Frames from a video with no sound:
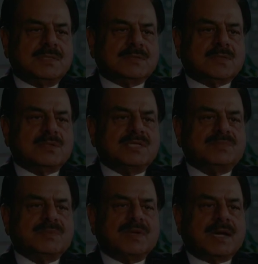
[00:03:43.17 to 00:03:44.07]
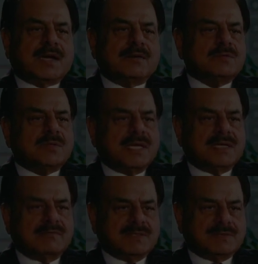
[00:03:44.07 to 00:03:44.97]
So these people are out to take
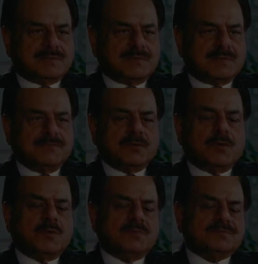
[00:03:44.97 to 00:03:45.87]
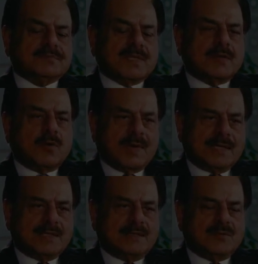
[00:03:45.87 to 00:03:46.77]
revenge. If you go
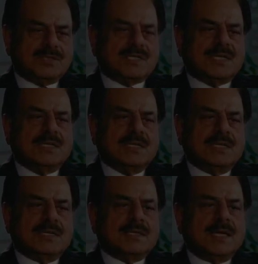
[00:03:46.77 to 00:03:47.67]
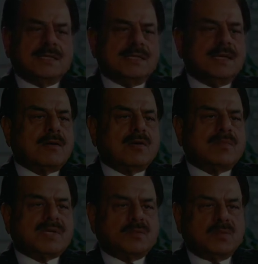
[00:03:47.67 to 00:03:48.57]
back into history, there is a thing called
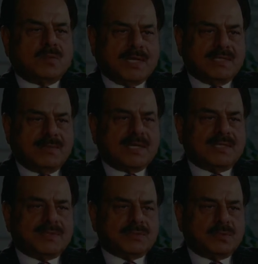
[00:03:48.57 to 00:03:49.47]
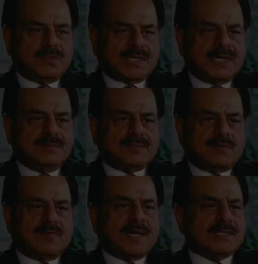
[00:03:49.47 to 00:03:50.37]
Pakhtunwali among the Pashtun tribes
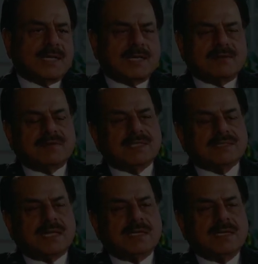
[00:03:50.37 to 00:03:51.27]
of Pakistan and Afghanistan.